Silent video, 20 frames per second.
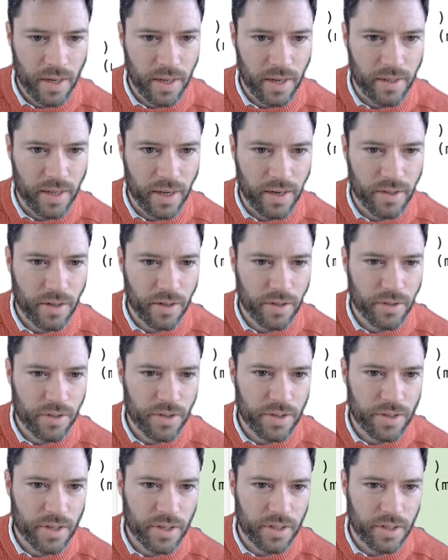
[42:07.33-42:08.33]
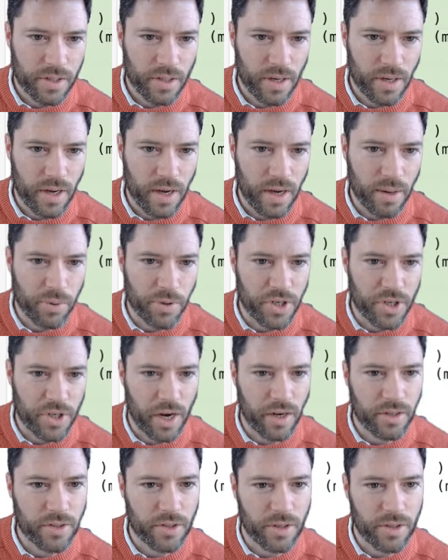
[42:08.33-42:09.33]
And then there's this
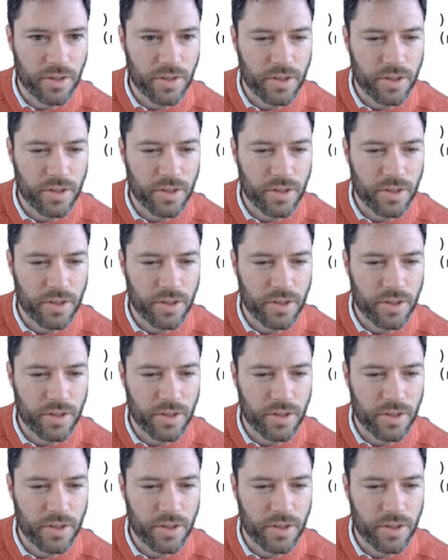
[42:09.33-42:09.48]
projector.